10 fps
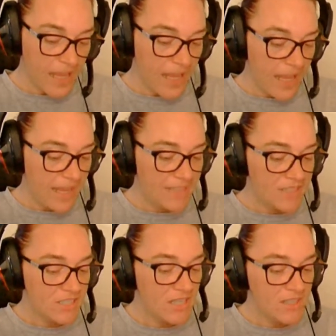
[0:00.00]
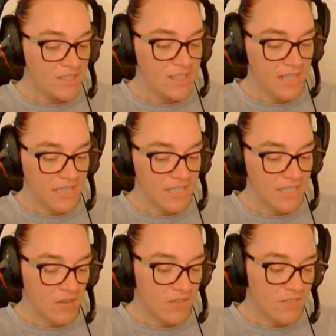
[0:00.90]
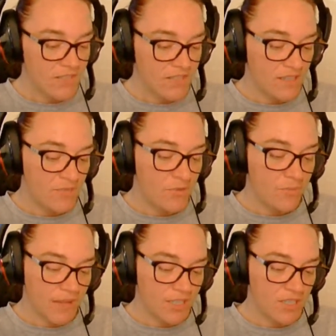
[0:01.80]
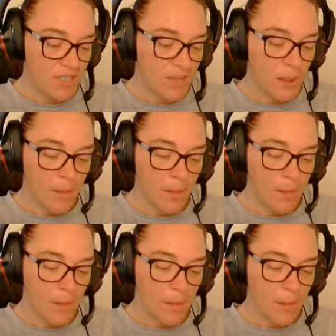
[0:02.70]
Anne looked on the second shelf of the sitting-room pantry,